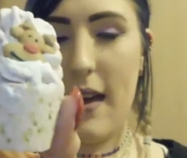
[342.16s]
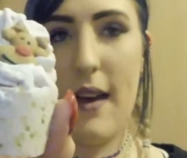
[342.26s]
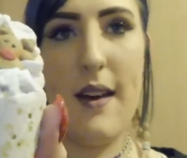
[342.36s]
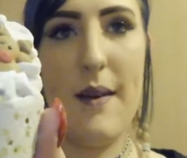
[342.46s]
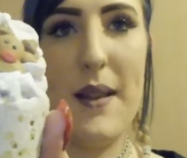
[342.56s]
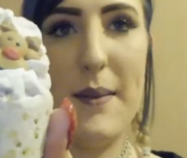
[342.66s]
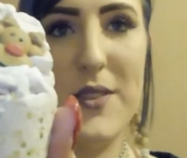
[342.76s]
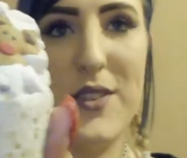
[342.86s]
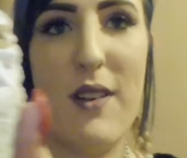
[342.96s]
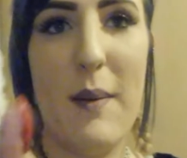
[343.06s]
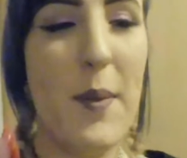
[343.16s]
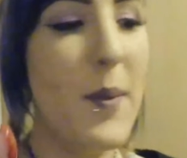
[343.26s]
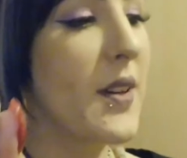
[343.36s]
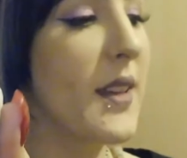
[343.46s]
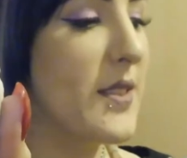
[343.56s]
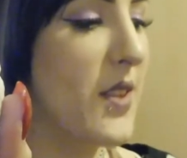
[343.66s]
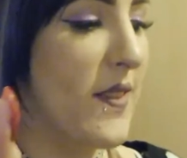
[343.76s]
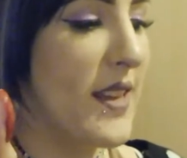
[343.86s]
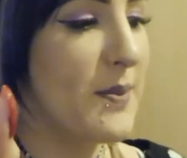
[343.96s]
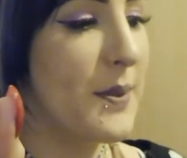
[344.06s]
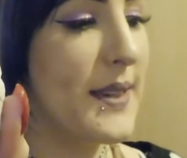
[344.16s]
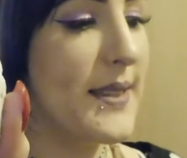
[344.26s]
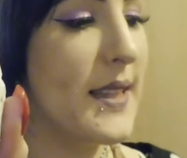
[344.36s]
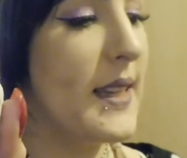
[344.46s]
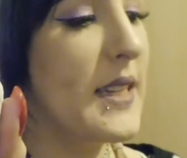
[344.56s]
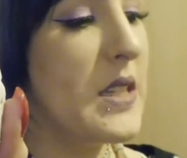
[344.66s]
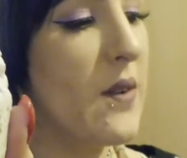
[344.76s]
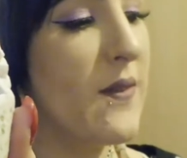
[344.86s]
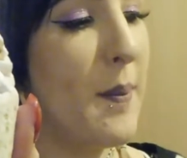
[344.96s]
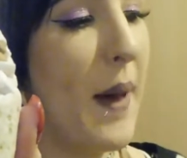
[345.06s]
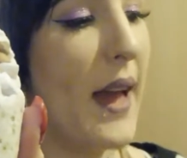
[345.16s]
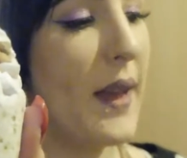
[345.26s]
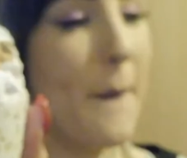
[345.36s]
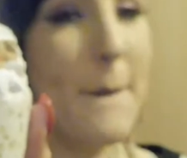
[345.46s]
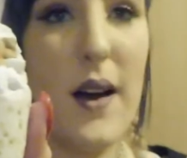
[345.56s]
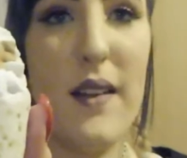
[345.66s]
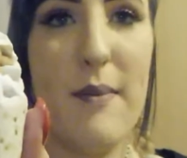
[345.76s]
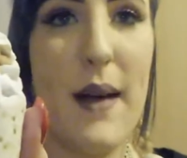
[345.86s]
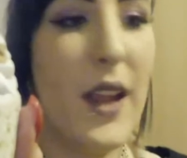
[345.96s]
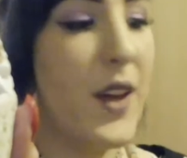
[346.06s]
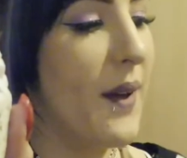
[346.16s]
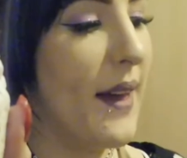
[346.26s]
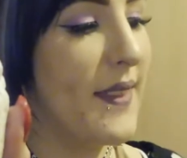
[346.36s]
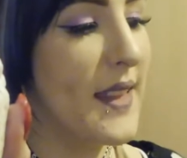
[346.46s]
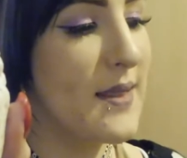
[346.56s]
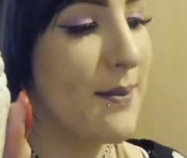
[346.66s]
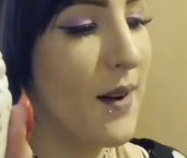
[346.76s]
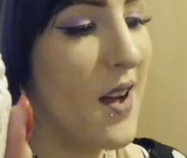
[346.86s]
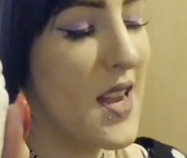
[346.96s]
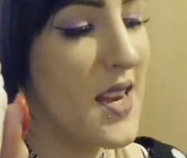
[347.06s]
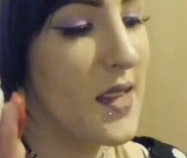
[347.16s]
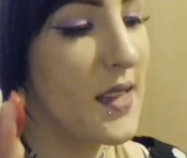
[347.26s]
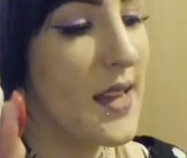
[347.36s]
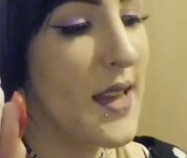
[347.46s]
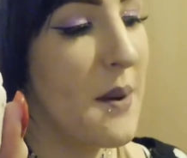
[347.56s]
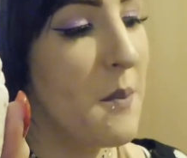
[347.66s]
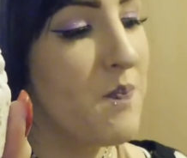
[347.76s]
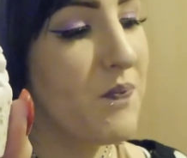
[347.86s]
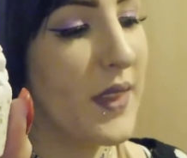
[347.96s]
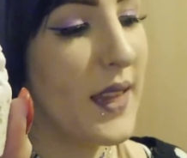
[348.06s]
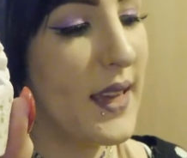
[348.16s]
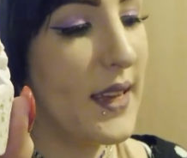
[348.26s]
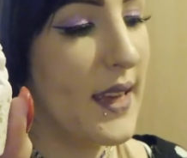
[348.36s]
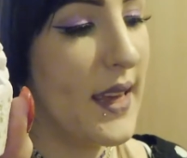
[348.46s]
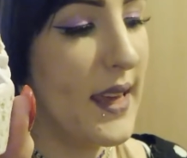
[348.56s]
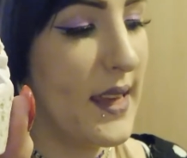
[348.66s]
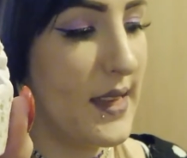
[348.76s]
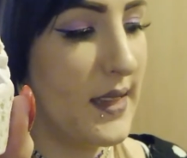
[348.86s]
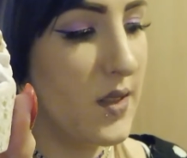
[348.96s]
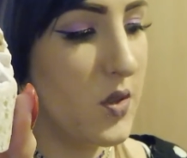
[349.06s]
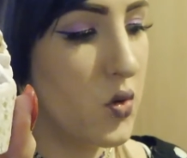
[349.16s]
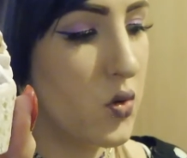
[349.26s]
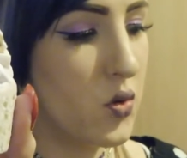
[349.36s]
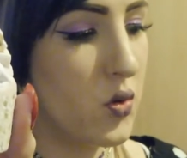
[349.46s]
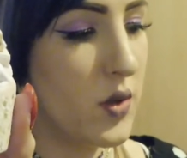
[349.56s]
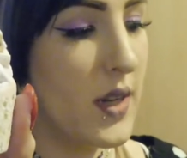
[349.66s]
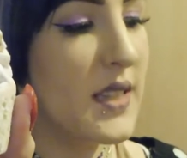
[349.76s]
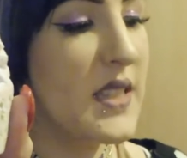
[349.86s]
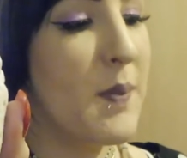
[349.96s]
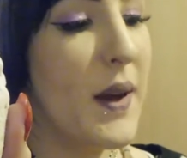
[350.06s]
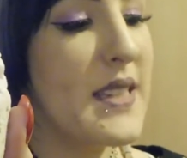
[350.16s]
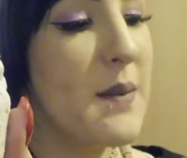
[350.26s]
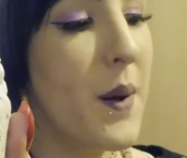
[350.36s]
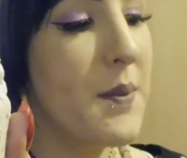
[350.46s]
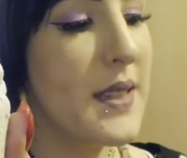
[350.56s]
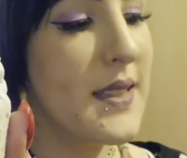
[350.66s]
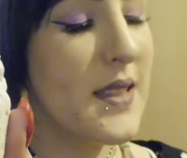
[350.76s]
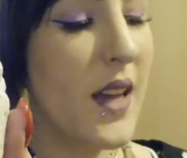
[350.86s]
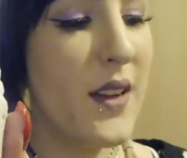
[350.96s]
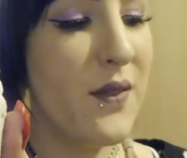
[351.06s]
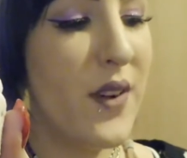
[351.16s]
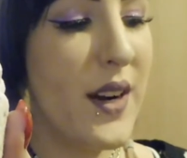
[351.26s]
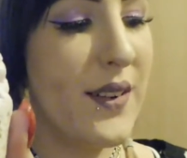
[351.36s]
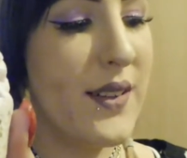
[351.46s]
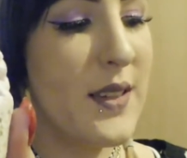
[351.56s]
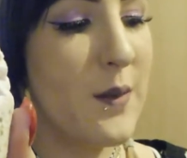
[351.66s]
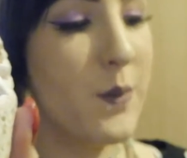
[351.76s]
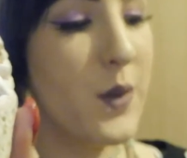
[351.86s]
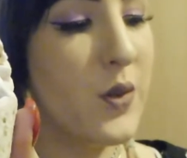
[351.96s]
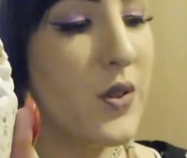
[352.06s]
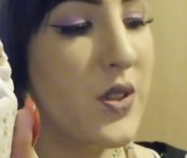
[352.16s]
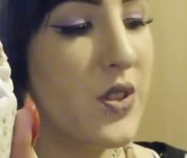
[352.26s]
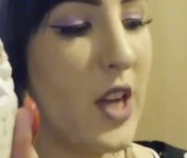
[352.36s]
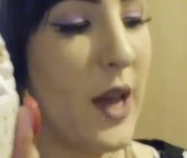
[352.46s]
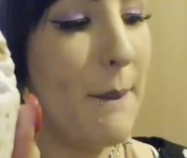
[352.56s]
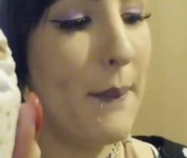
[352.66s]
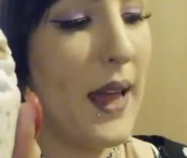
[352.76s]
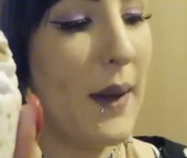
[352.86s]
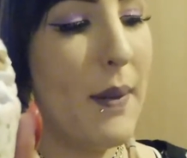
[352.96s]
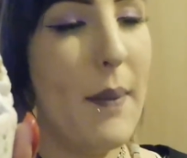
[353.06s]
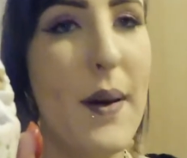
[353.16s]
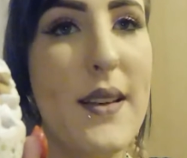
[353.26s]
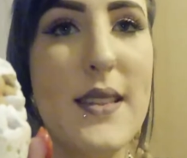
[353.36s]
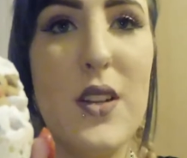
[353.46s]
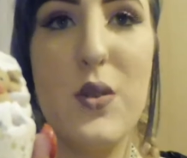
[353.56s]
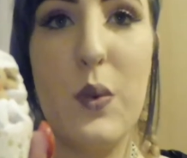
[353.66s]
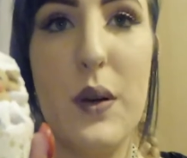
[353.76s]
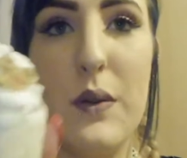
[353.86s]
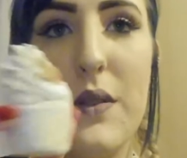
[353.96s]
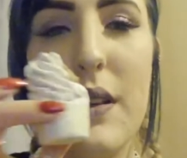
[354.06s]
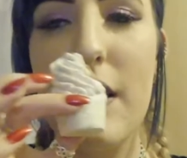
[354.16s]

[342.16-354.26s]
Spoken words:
And I've just grabbed the book. So this one is the Leader of the Pack Bath Mellow, and this one is spicy pumpkin cider fragrance and pure ginger and black pepper essential oils.